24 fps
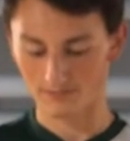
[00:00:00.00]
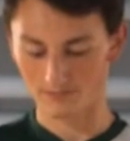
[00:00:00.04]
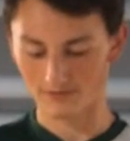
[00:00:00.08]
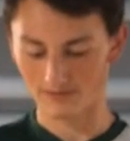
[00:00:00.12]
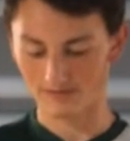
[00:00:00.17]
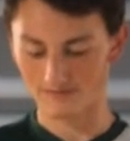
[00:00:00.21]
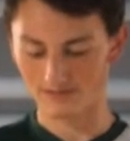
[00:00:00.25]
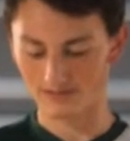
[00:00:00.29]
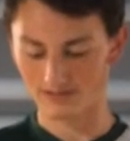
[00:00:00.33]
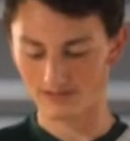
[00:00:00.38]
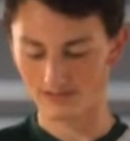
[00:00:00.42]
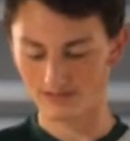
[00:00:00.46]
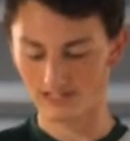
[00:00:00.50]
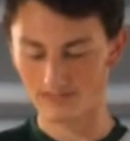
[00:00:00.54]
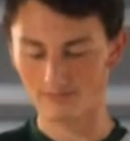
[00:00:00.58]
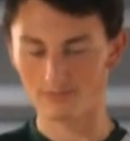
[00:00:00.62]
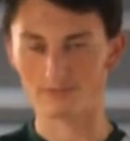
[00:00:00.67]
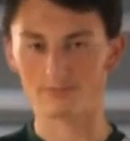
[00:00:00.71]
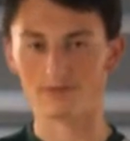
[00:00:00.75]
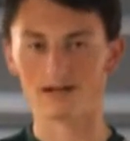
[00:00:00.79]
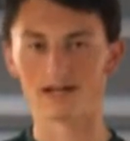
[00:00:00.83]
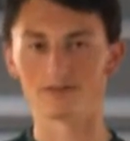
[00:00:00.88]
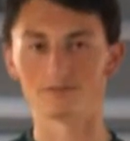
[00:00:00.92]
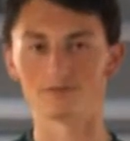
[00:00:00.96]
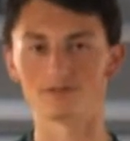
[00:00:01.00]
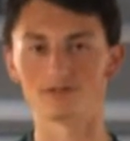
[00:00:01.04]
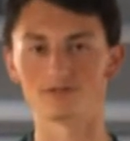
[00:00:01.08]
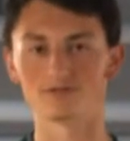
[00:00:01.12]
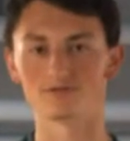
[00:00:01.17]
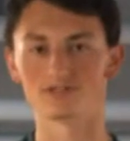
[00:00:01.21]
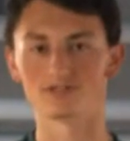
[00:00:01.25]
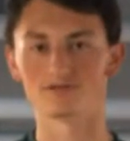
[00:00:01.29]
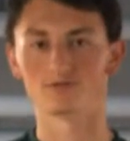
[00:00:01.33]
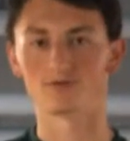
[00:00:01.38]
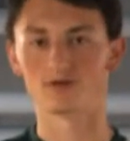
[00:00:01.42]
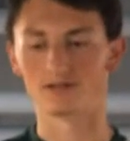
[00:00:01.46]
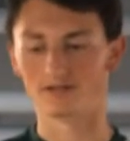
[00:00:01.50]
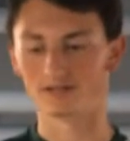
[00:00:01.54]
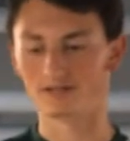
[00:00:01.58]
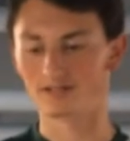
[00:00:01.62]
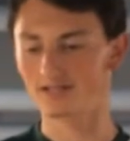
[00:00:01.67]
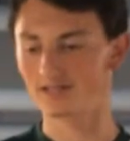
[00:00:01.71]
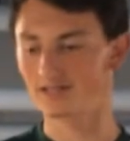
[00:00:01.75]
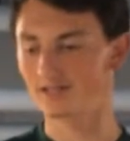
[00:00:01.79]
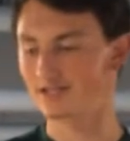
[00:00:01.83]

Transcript: the big thing to keep in mind when using one